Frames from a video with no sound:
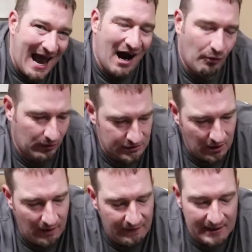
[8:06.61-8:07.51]
hours
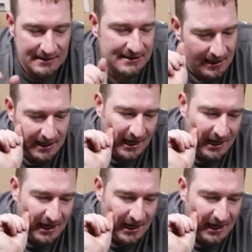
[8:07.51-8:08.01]
on this.